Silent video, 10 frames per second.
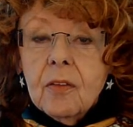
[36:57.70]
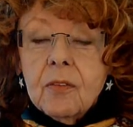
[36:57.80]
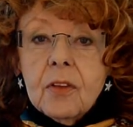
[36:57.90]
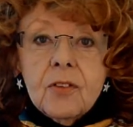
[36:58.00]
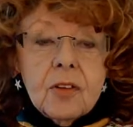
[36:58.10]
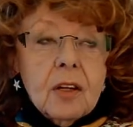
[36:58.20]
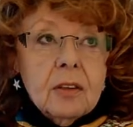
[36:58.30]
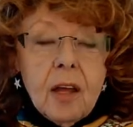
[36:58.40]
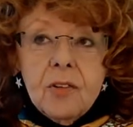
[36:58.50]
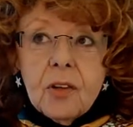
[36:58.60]
that this
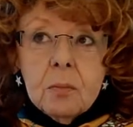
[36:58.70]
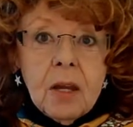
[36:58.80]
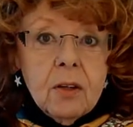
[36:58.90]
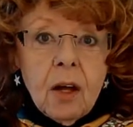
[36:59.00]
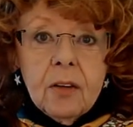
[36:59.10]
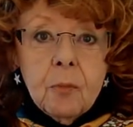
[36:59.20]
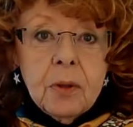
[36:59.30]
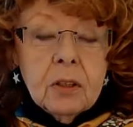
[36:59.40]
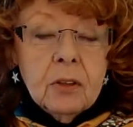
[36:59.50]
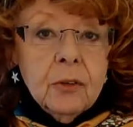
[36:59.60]
lesson may not have
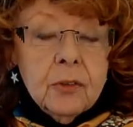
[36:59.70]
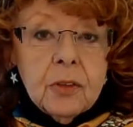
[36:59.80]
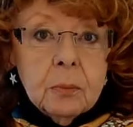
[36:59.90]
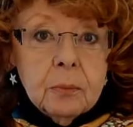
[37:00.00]
been learned